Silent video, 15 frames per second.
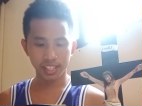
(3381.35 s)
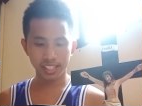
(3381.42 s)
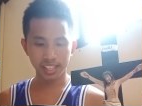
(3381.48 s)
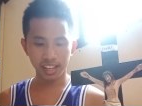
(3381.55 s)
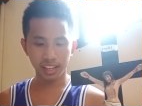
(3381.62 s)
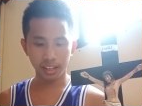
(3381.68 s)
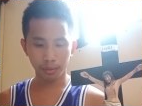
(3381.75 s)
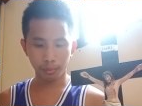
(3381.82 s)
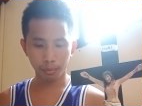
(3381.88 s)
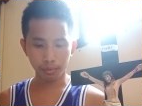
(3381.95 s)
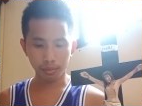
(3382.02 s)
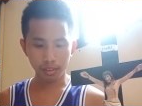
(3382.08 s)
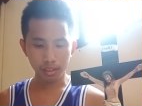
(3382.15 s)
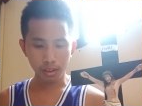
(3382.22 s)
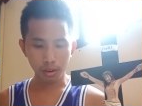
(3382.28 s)
city,
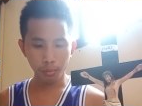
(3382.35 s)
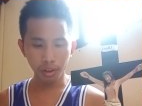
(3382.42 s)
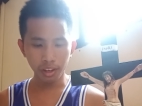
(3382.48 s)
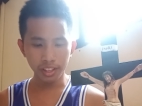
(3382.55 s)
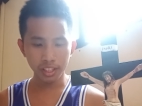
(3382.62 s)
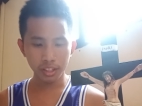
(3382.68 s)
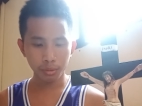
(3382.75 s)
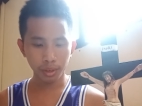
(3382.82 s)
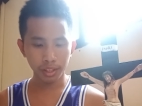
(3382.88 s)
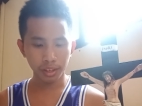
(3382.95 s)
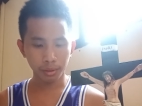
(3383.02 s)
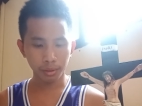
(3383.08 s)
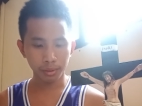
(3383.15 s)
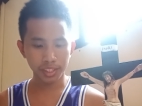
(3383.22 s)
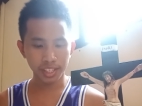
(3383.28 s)
will destroy the
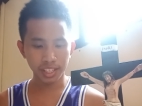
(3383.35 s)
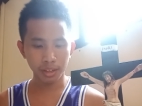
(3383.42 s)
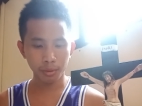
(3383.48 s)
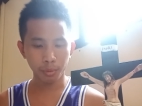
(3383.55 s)
whole city?